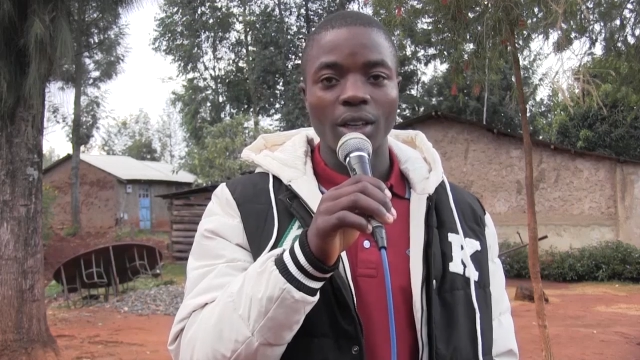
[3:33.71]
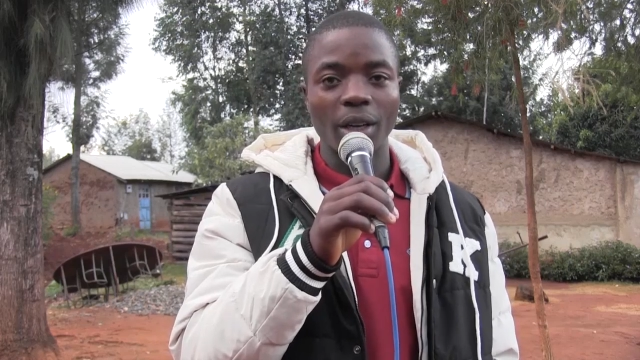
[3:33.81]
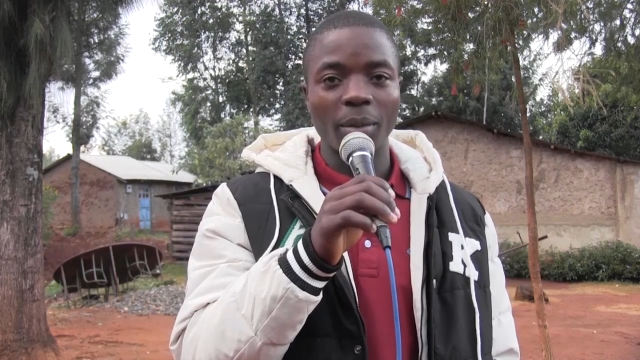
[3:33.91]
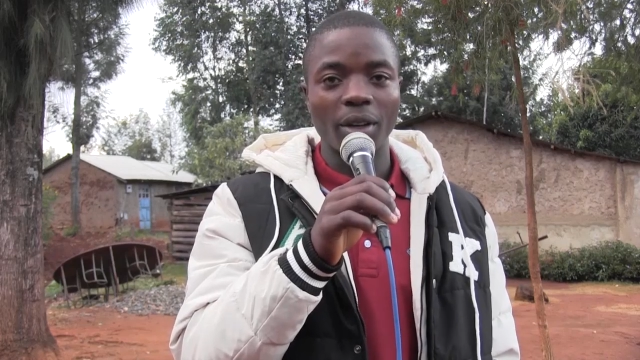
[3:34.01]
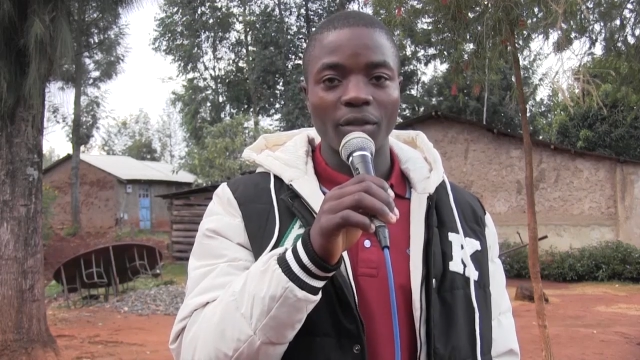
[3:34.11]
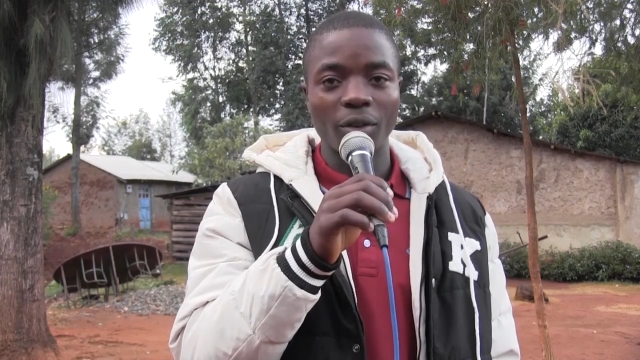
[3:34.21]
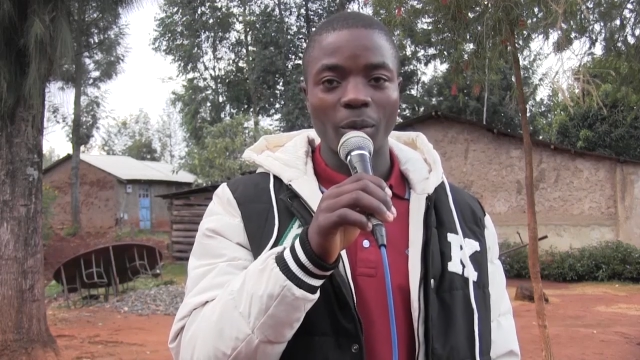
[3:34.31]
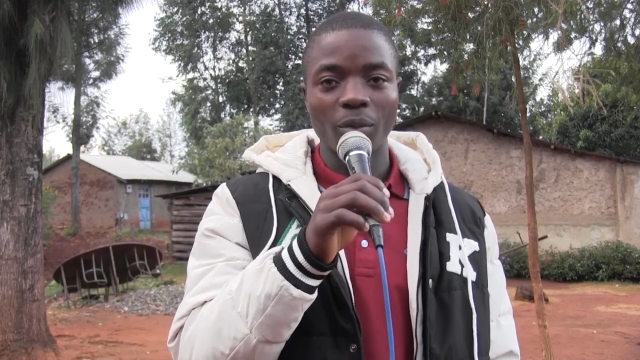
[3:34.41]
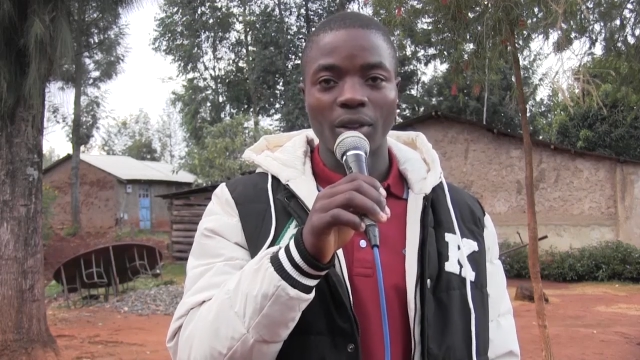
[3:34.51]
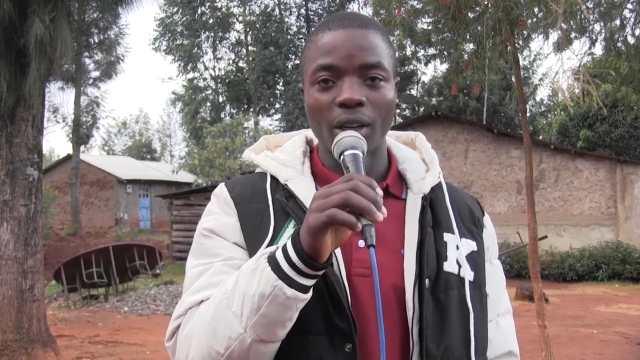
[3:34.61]
I'm in
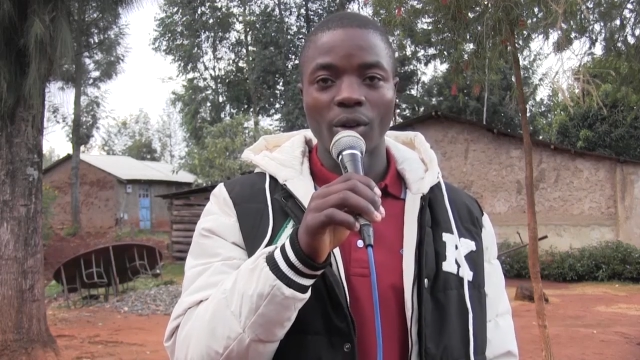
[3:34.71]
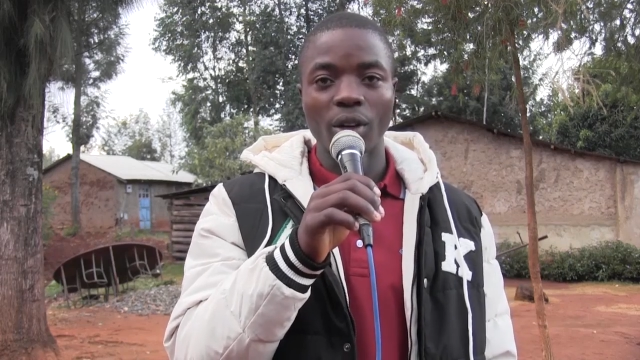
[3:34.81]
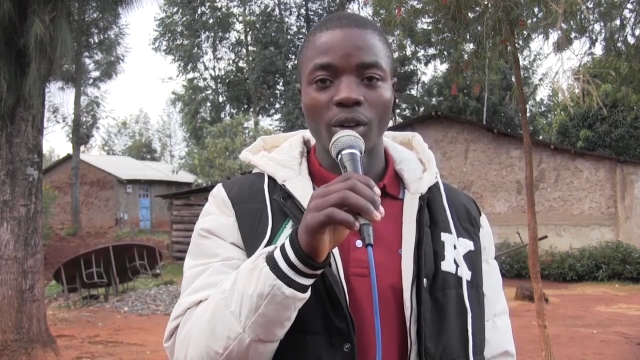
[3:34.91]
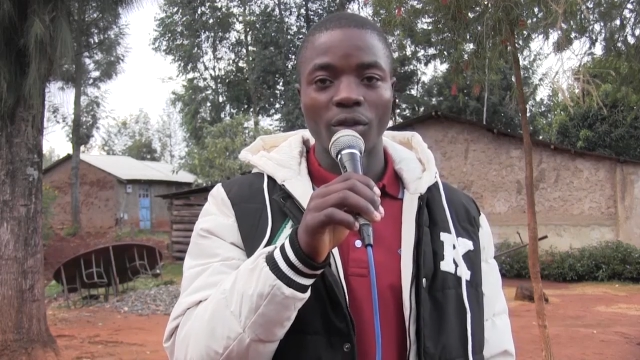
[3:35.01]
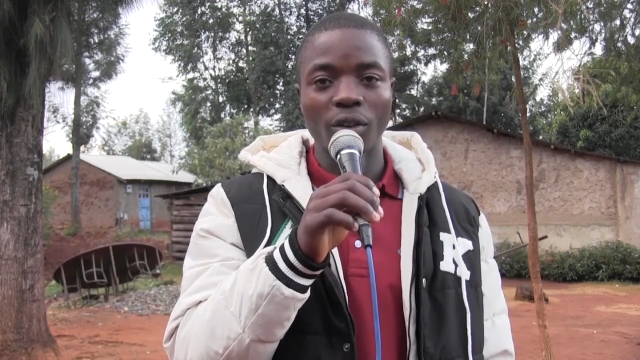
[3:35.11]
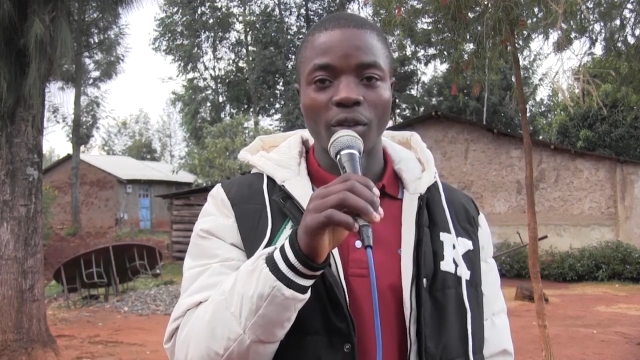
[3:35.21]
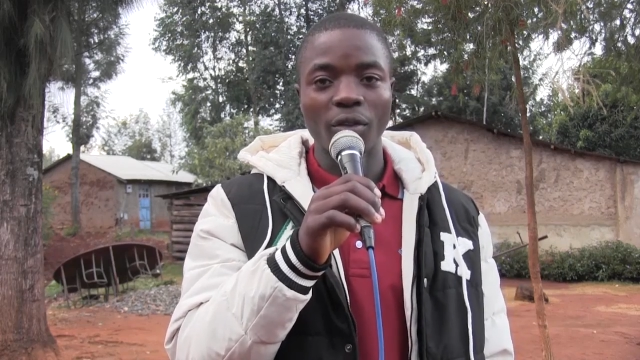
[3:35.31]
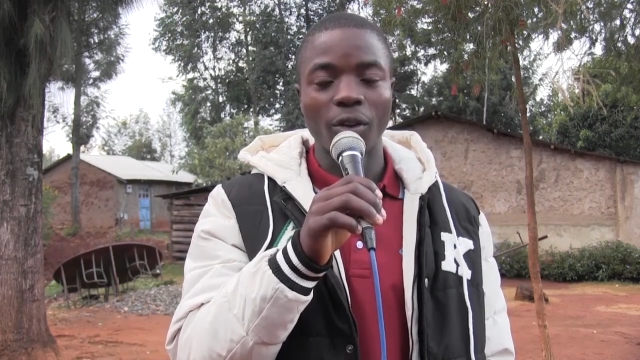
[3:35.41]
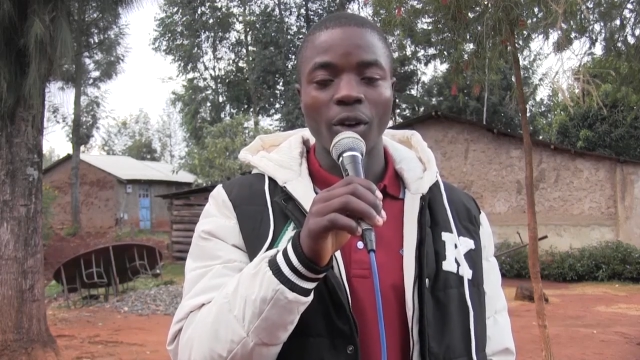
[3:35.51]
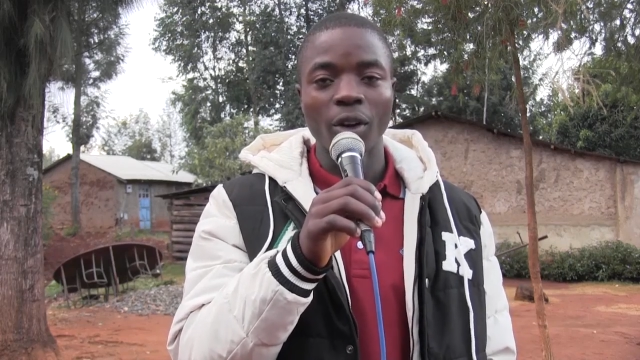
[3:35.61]
Form 3 going to Form
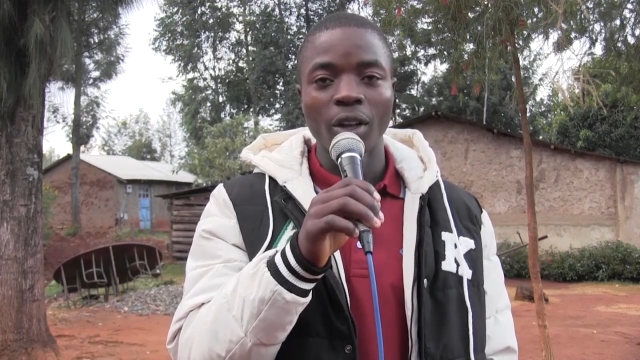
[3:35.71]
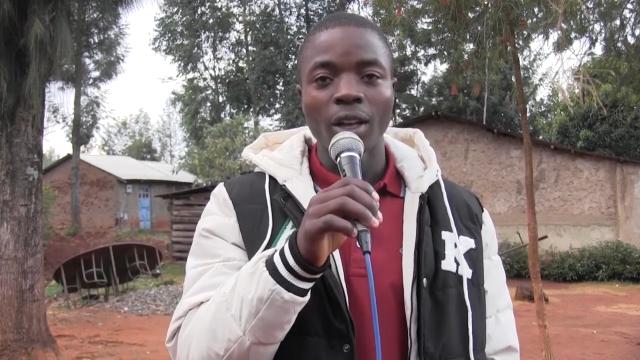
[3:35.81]
4.